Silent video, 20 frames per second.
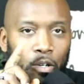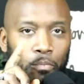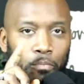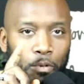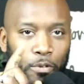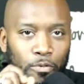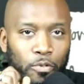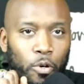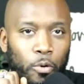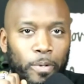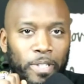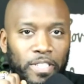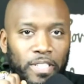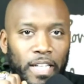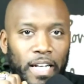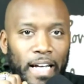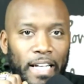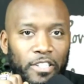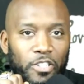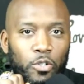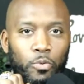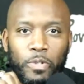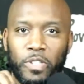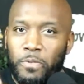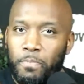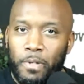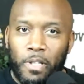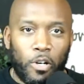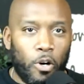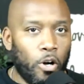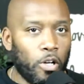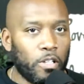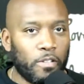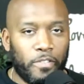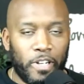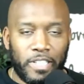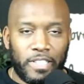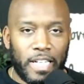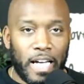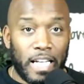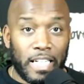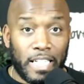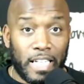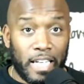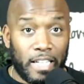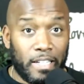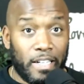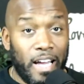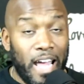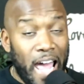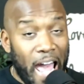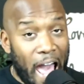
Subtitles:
Before we said I do, we spend all of our time together.